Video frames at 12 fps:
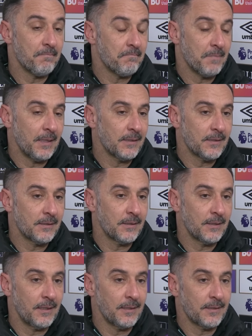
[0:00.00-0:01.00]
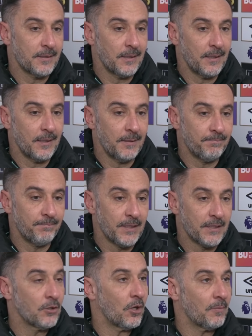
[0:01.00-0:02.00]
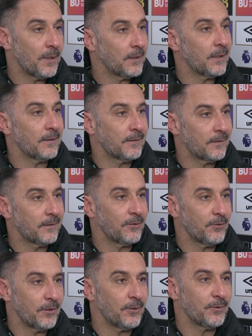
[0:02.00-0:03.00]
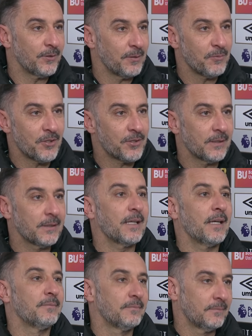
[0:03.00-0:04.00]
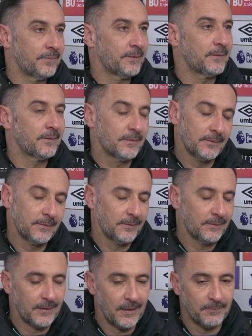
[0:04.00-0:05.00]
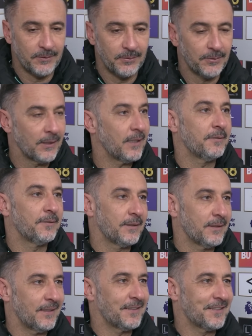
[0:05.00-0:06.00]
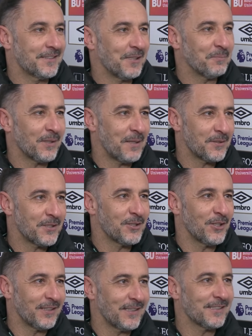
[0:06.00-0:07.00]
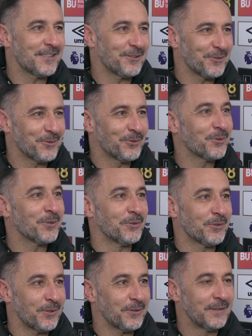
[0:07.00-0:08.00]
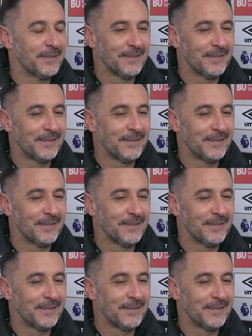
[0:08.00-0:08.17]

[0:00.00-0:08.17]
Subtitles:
Is normal that the emotion come to a level that sometimes is not easy to control.